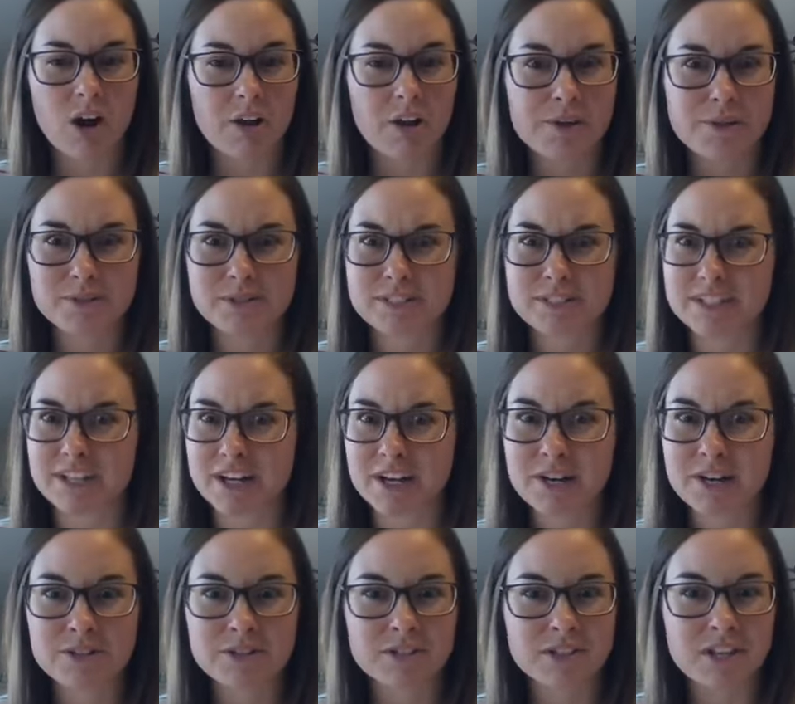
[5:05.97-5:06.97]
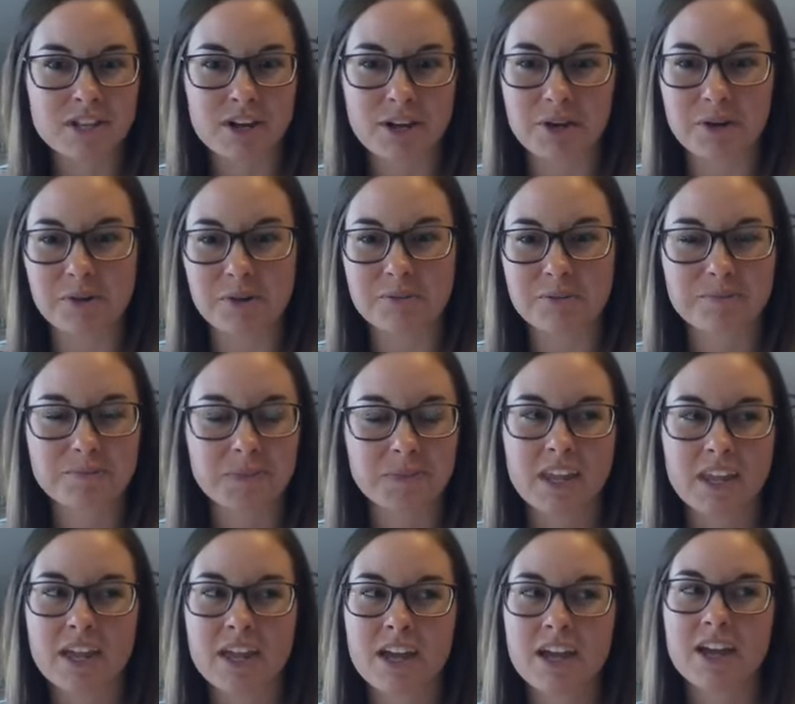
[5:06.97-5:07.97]
All those stairs though.
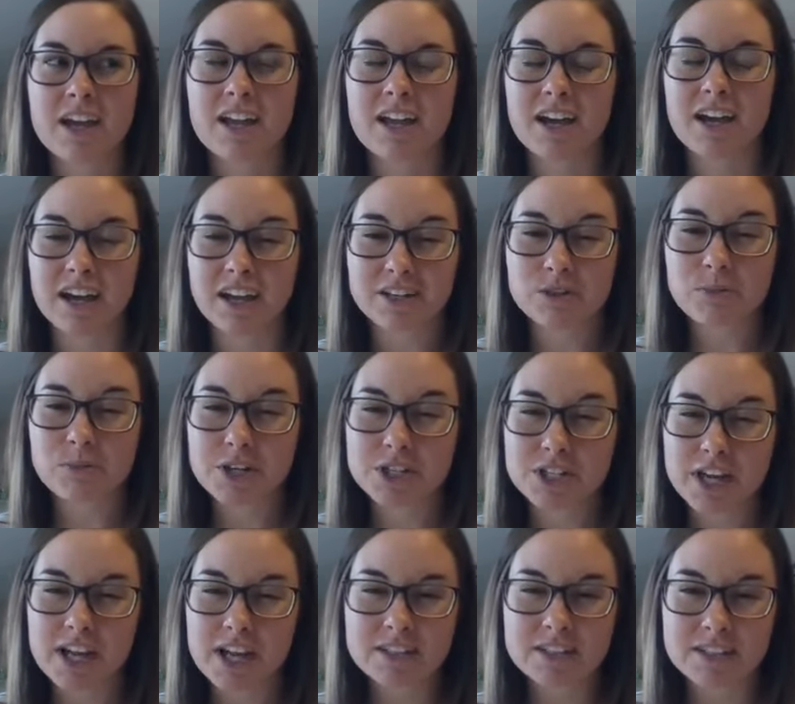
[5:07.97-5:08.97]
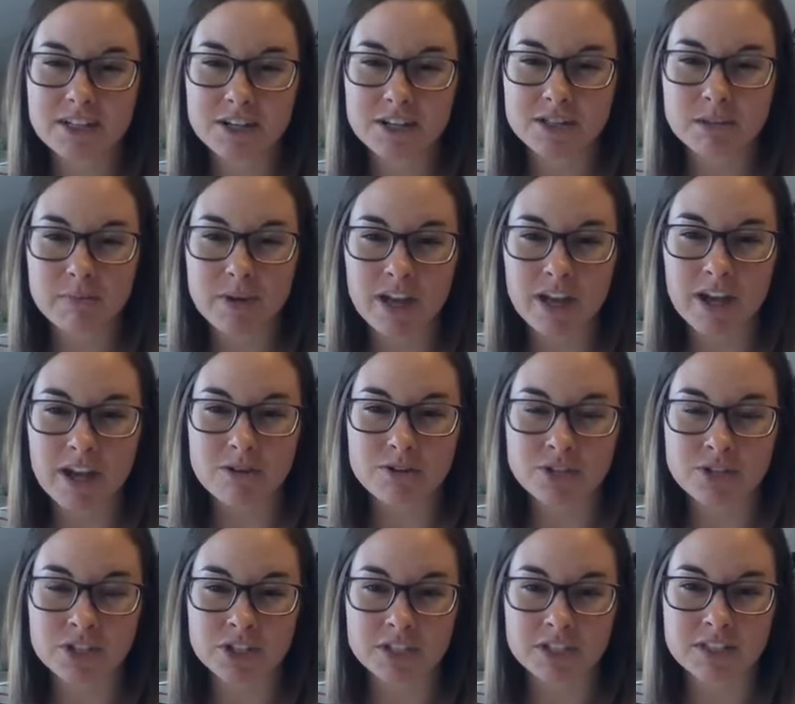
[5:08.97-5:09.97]
Kind of wish I had stairs in my
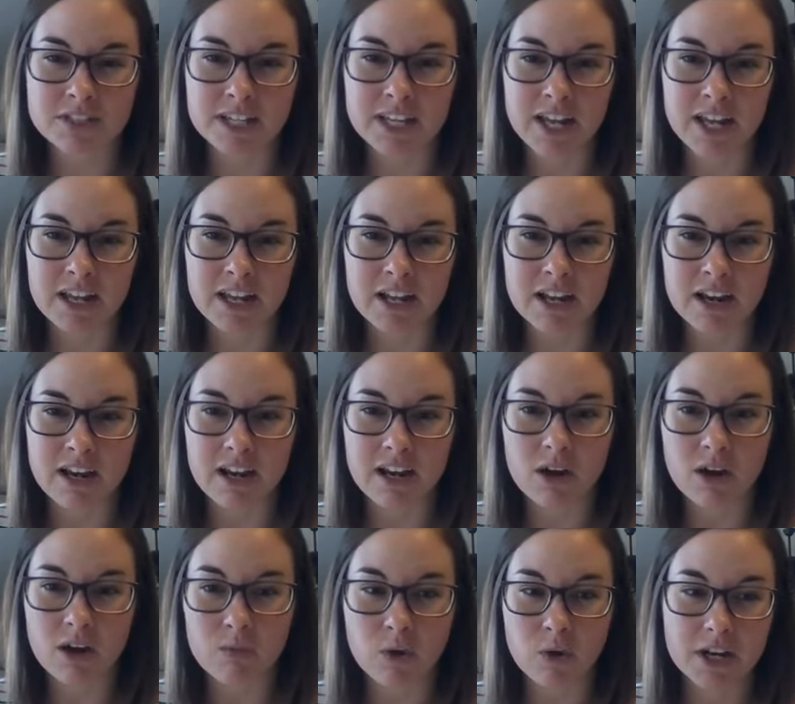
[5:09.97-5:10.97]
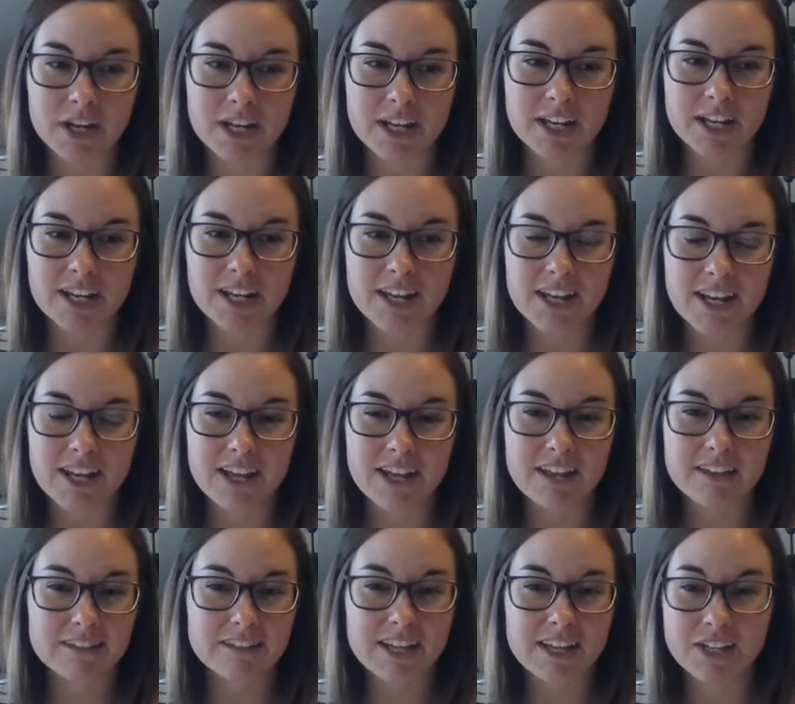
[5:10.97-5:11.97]
house just to get a work in
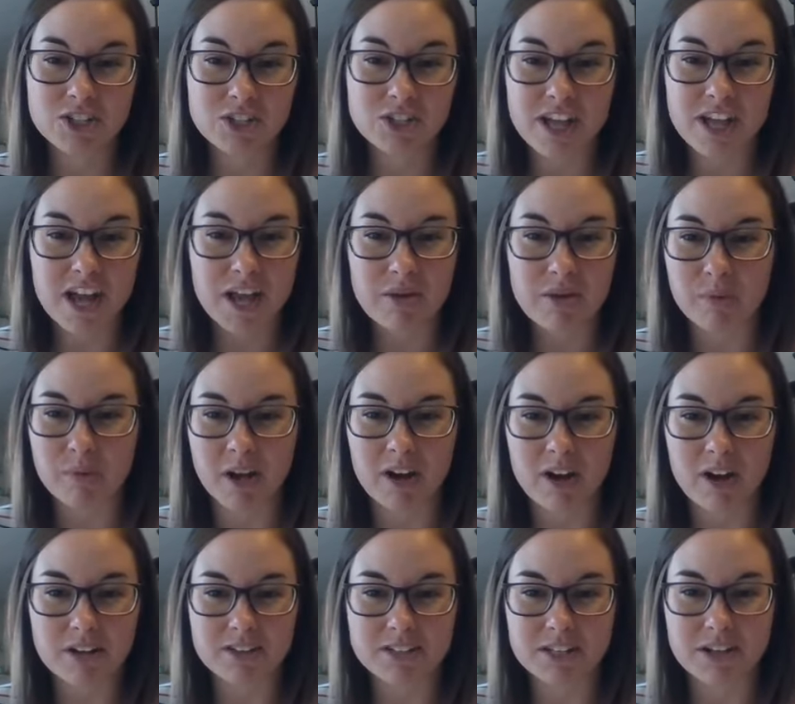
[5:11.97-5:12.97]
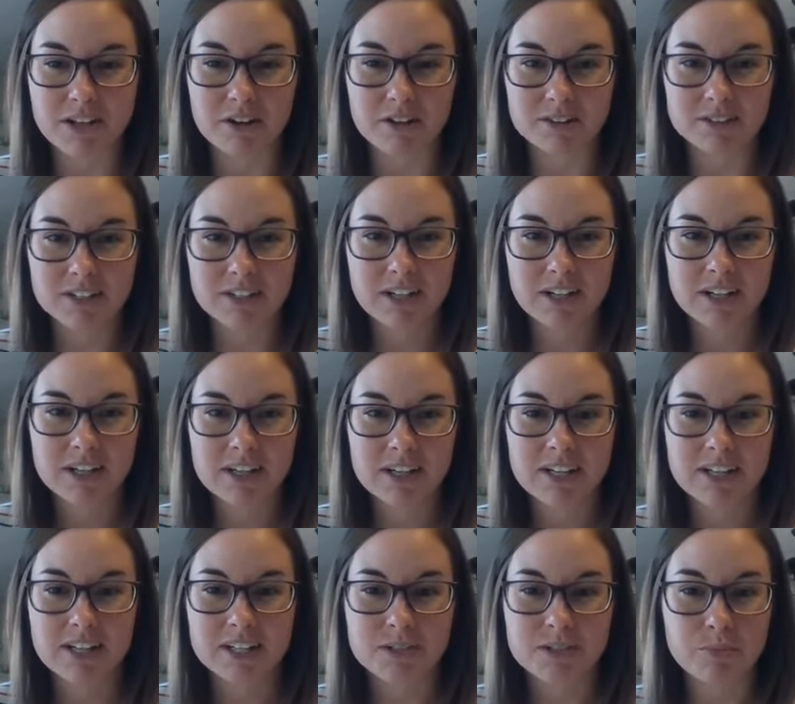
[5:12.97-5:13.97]
each day, but also
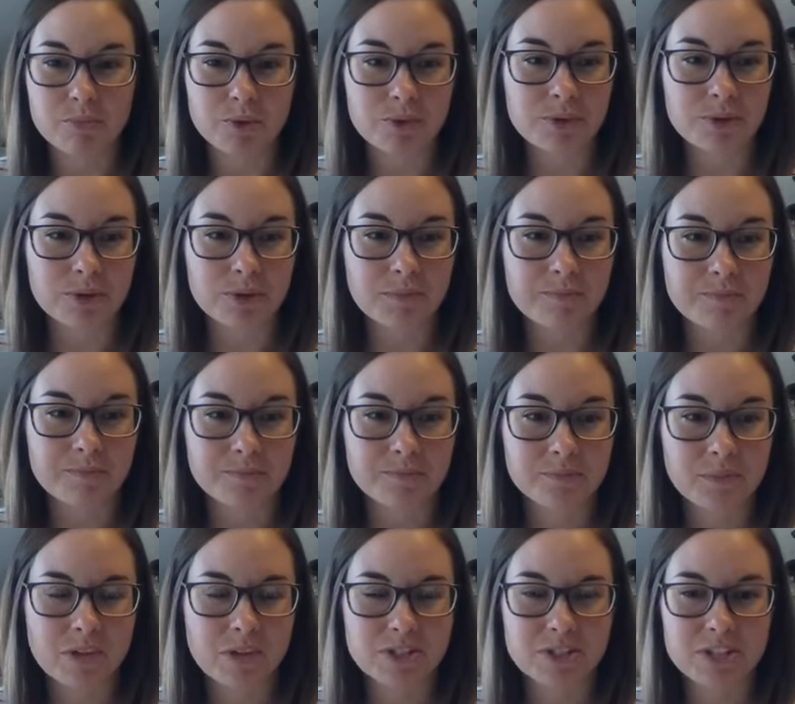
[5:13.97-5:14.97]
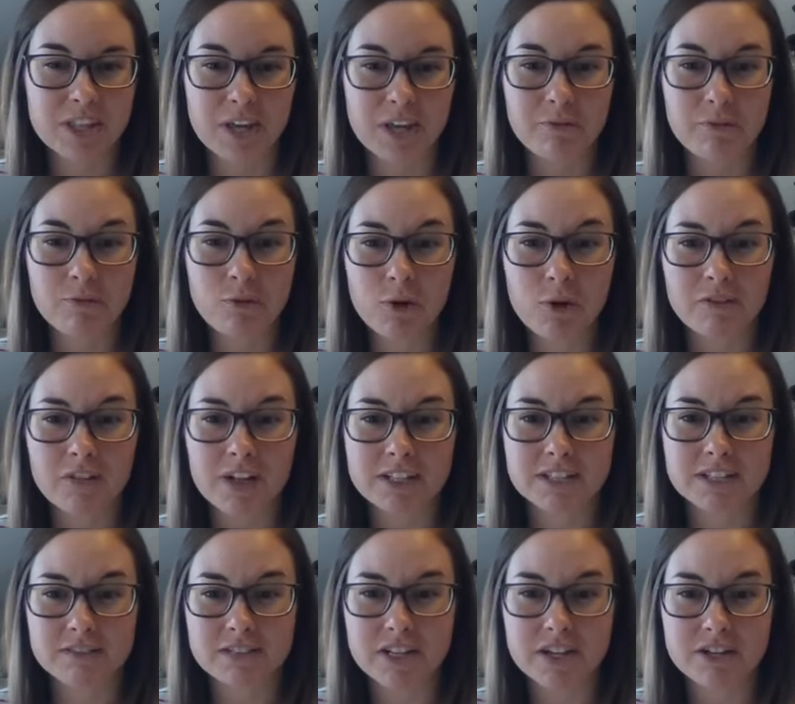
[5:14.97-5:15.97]
that's brutal. She had like 4
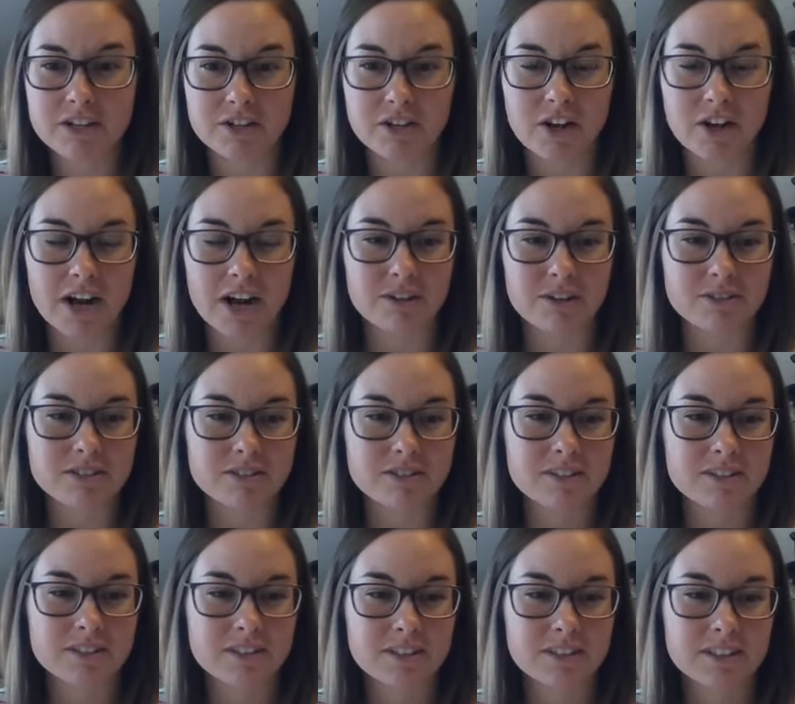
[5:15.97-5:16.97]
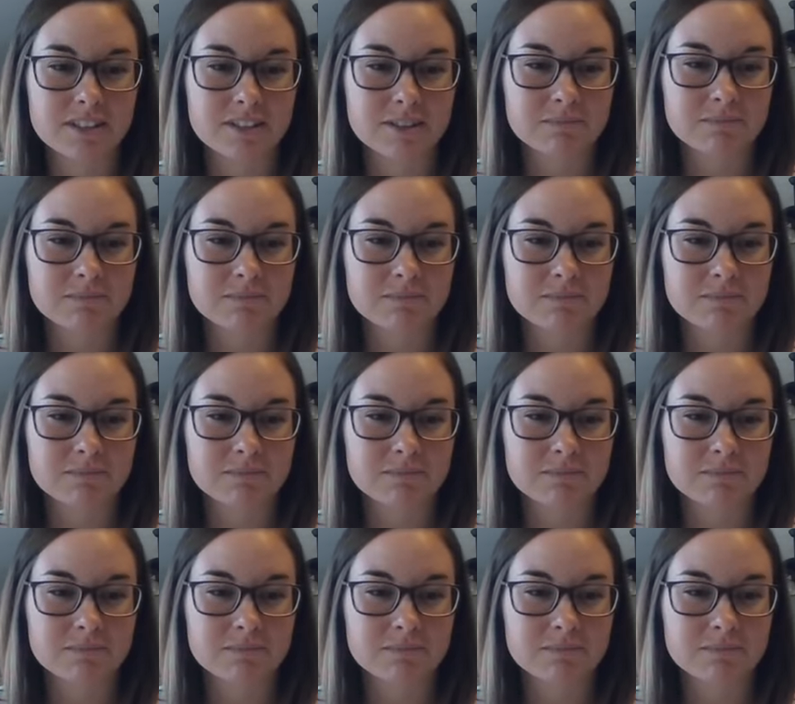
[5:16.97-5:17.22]
flights of stairs in her house.